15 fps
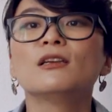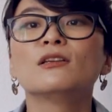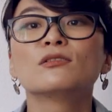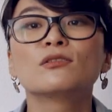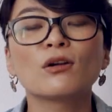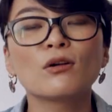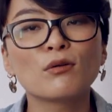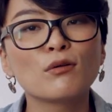
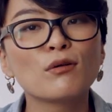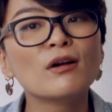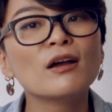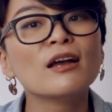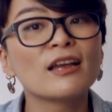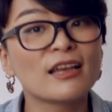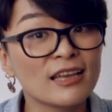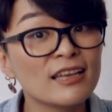So
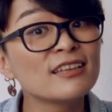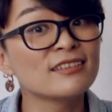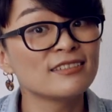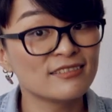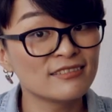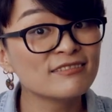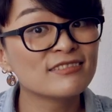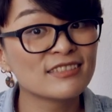
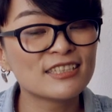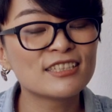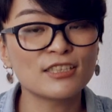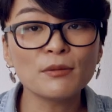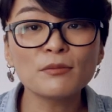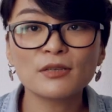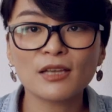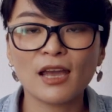
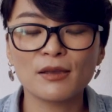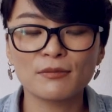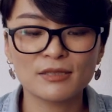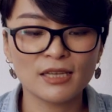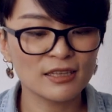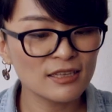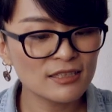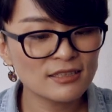sometimes
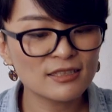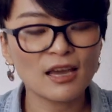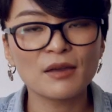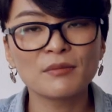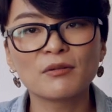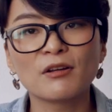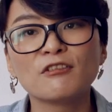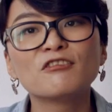like this
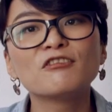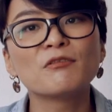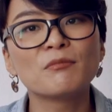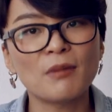type of